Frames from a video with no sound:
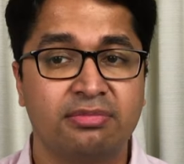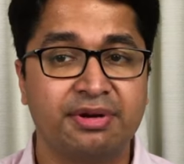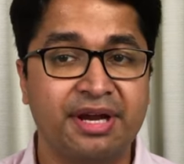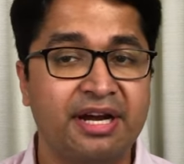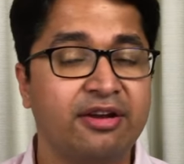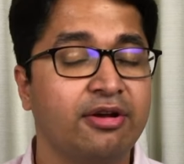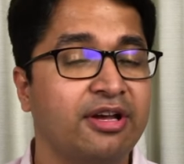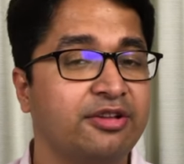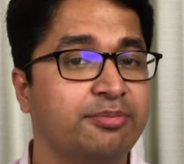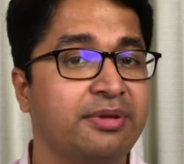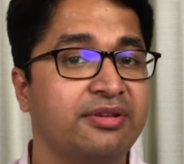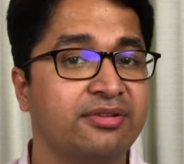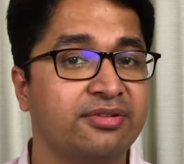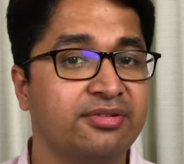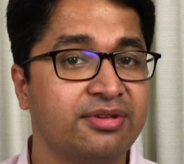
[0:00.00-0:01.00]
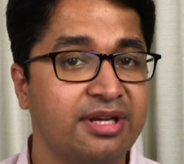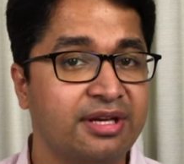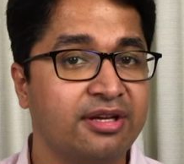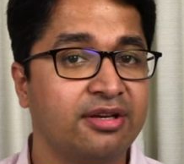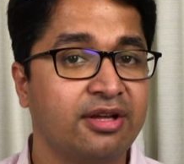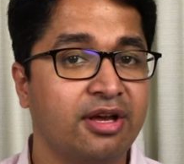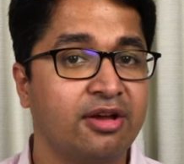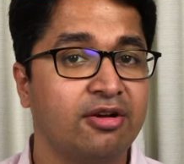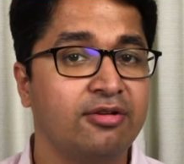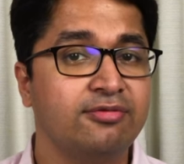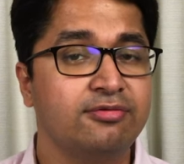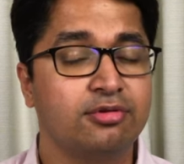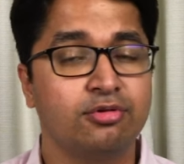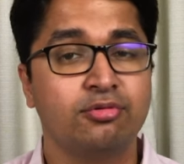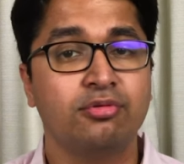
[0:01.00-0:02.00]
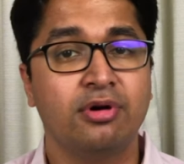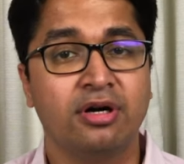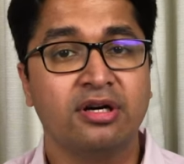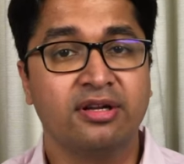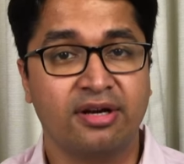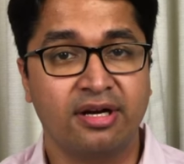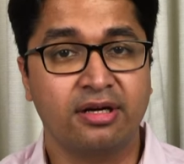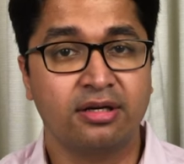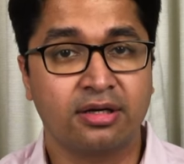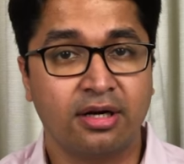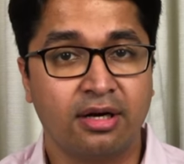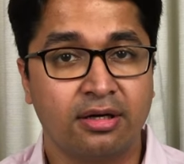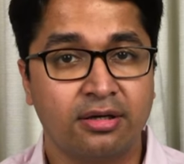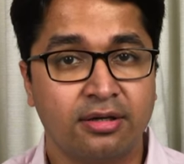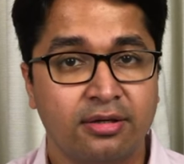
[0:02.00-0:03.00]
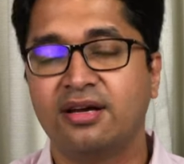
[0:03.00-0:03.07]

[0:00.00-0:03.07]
get your expenses taken care of through a credit card.